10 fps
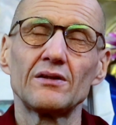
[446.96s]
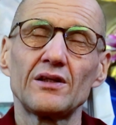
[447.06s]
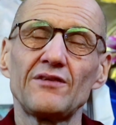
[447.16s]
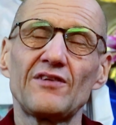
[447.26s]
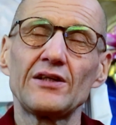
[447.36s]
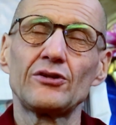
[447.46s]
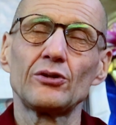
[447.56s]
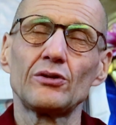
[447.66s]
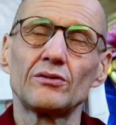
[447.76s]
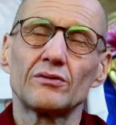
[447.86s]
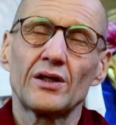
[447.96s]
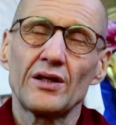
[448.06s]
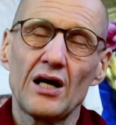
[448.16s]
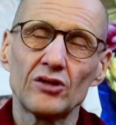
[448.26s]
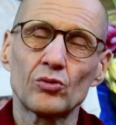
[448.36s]
Then if I do an
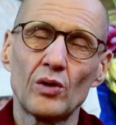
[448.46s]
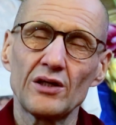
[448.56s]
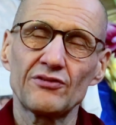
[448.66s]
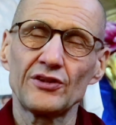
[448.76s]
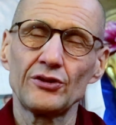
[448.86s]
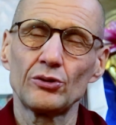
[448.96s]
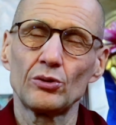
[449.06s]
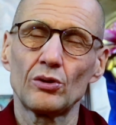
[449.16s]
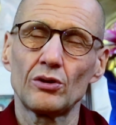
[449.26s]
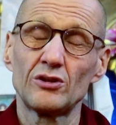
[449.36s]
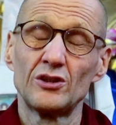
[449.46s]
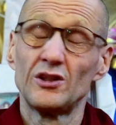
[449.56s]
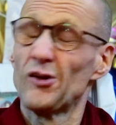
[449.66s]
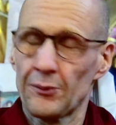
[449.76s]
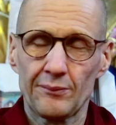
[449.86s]
hour's work for you or
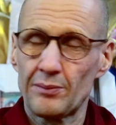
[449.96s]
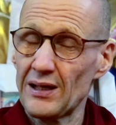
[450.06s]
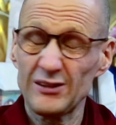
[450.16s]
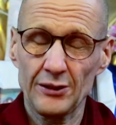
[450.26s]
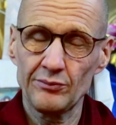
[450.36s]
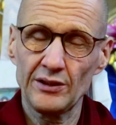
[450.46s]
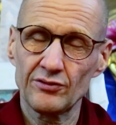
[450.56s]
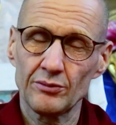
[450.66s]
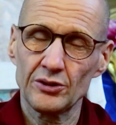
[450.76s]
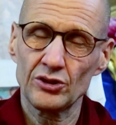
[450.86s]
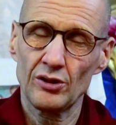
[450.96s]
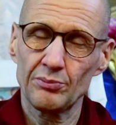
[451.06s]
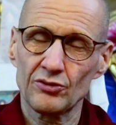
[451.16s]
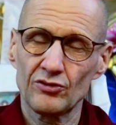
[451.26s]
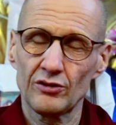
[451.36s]
buy something from the
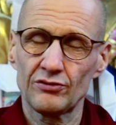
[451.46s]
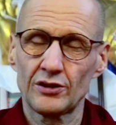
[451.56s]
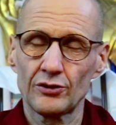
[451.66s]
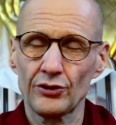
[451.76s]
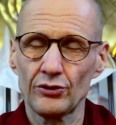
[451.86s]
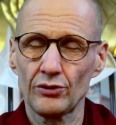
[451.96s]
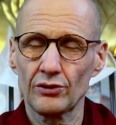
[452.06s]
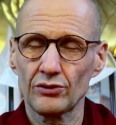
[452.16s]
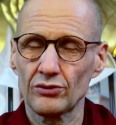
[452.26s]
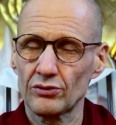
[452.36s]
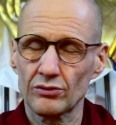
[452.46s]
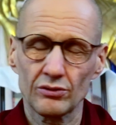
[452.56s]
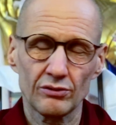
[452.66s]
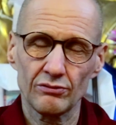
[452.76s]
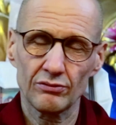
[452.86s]
shops for you
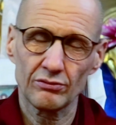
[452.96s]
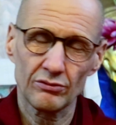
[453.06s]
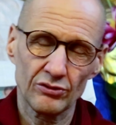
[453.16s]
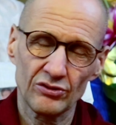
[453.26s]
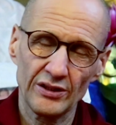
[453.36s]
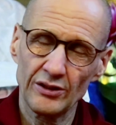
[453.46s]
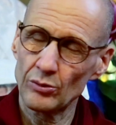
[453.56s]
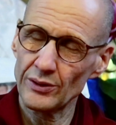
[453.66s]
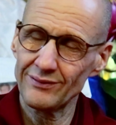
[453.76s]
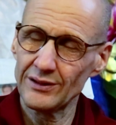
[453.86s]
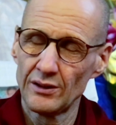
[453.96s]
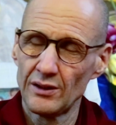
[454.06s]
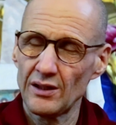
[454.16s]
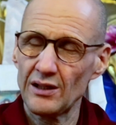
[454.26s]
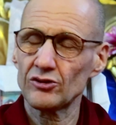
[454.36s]
because you're sick or whatever,
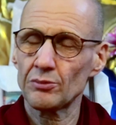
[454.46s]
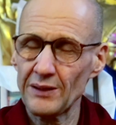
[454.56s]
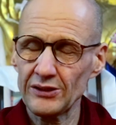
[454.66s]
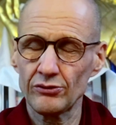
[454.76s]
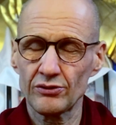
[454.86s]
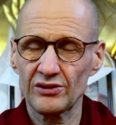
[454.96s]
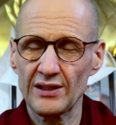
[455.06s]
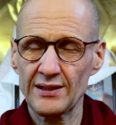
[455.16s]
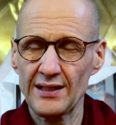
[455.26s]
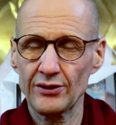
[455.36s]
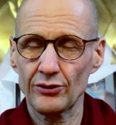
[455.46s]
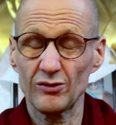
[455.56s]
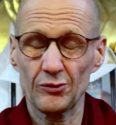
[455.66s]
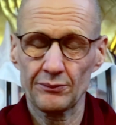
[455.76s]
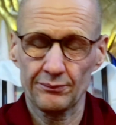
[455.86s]
I expect you to say thank you.
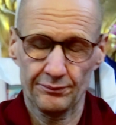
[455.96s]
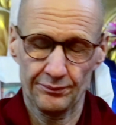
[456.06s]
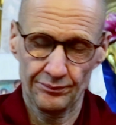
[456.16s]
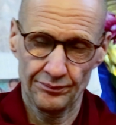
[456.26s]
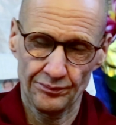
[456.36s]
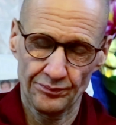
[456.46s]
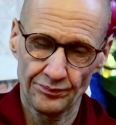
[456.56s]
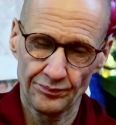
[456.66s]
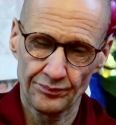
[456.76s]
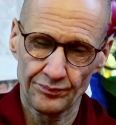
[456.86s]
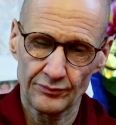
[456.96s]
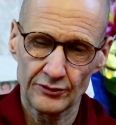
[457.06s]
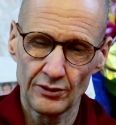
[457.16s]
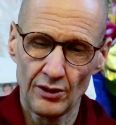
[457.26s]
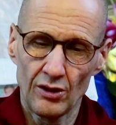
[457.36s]

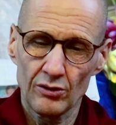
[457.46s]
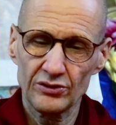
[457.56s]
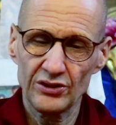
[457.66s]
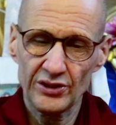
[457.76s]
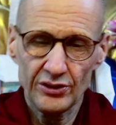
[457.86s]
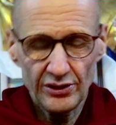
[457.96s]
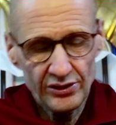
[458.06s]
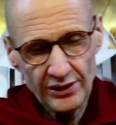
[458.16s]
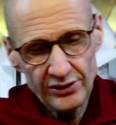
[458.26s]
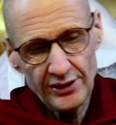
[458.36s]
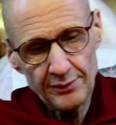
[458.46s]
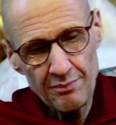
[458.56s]
Of course, it's interesting, isn't it?